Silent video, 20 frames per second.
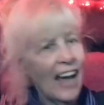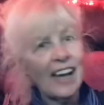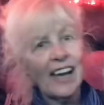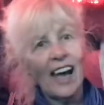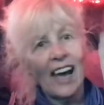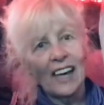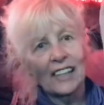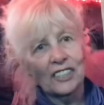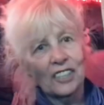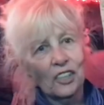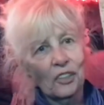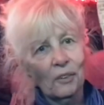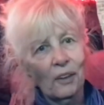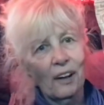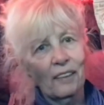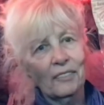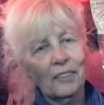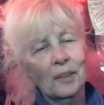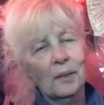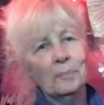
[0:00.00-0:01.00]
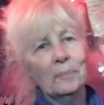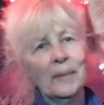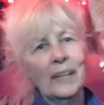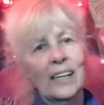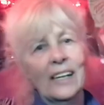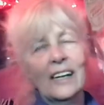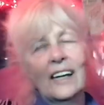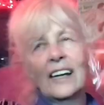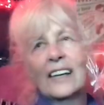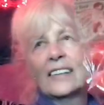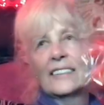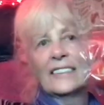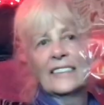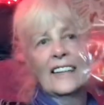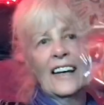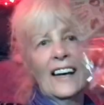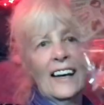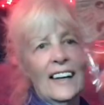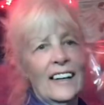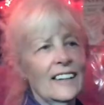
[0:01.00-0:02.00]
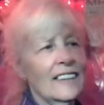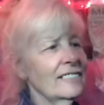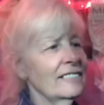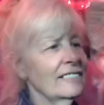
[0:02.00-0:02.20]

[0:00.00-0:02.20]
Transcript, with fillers: got two of them because, okay,